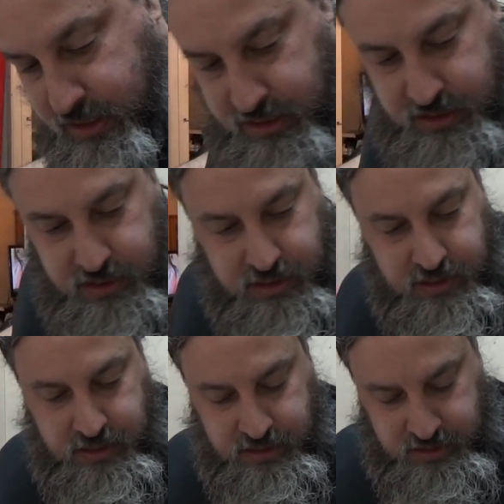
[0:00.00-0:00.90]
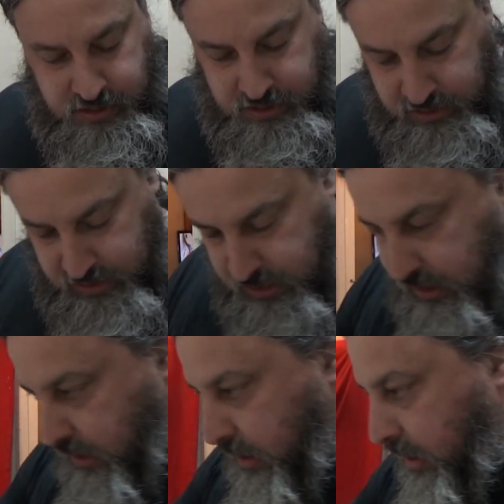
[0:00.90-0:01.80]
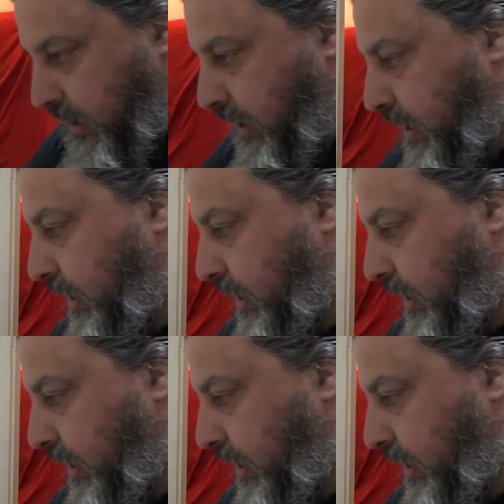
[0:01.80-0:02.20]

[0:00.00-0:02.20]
Nobody speaks.